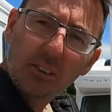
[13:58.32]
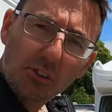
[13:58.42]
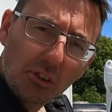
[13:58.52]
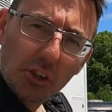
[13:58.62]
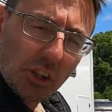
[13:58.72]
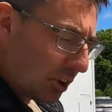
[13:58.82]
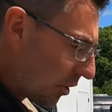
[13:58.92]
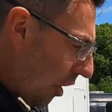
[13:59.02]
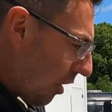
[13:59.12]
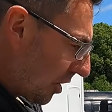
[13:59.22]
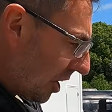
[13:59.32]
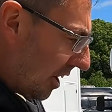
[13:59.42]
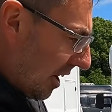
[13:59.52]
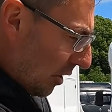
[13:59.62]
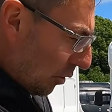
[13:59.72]
so it's just going to lock
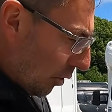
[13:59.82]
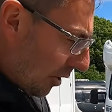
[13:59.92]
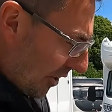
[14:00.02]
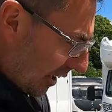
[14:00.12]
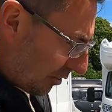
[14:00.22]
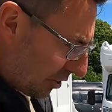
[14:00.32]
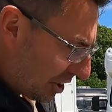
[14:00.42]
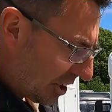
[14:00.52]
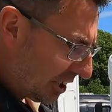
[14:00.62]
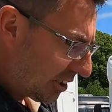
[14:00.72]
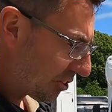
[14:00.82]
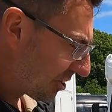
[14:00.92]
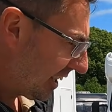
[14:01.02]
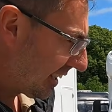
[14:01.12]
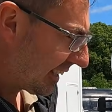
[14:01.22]
all of those dirty
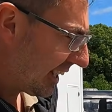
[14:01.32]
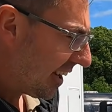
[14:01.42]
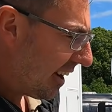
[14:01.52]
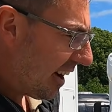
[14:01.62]
streaks in.